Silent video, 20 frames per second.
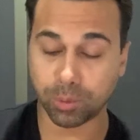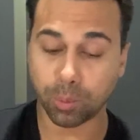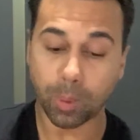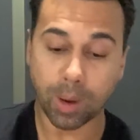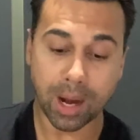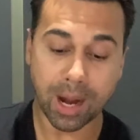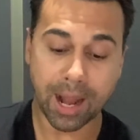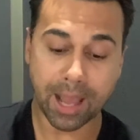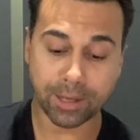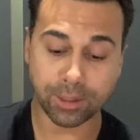What I
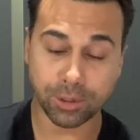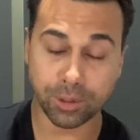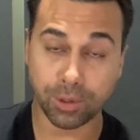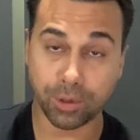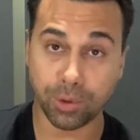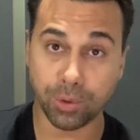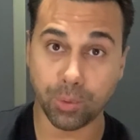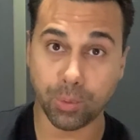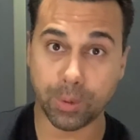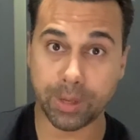like to
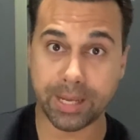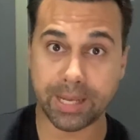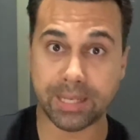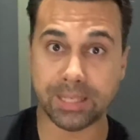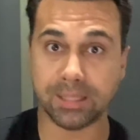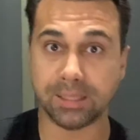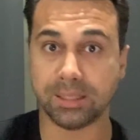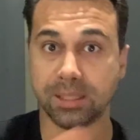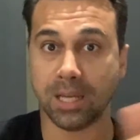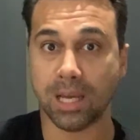do
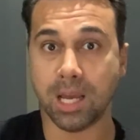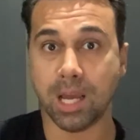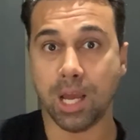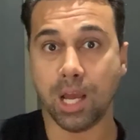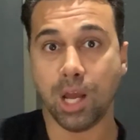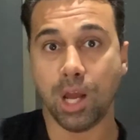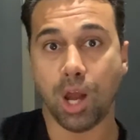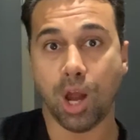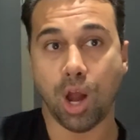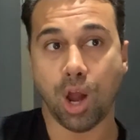is
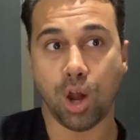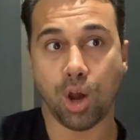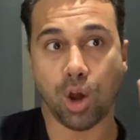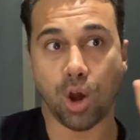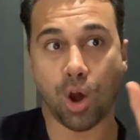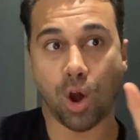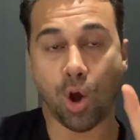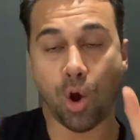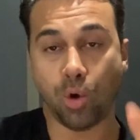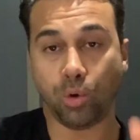
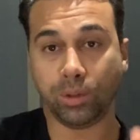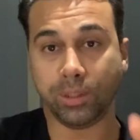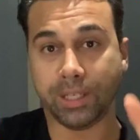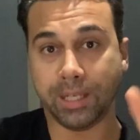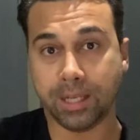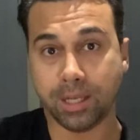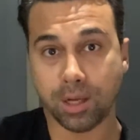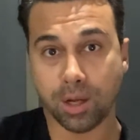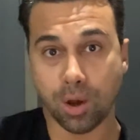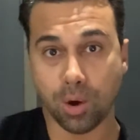
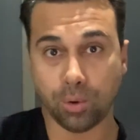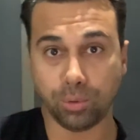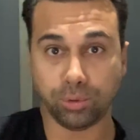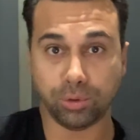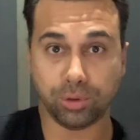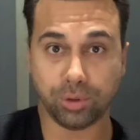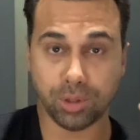only go